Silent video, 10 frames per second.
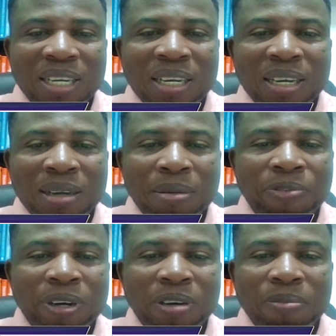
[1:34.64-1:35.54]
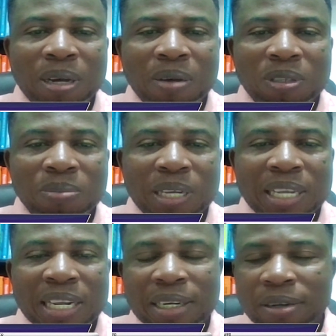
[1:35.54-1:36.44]
A friend of mine was making
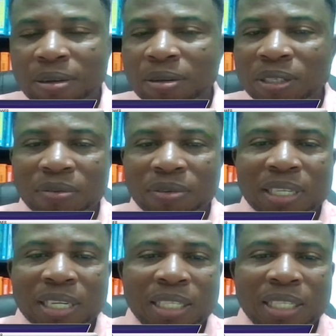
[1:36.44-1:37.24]
an analogy of recently.